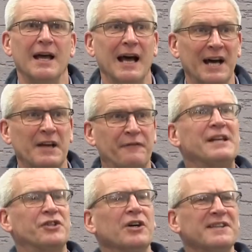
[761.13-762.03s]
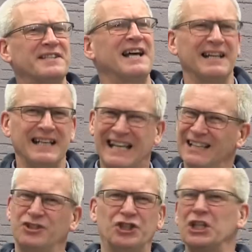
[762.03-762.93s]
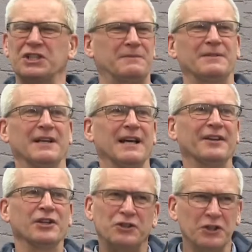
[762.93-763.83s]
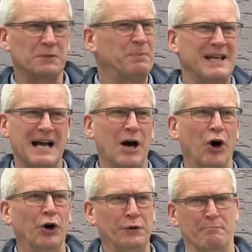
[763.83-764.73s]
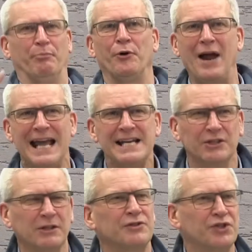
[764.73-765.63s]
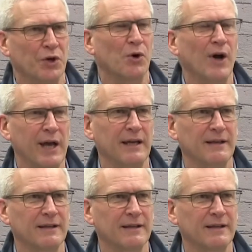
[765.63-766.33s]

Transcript: And if he does that, he'll just, there'll just be unbridled joy.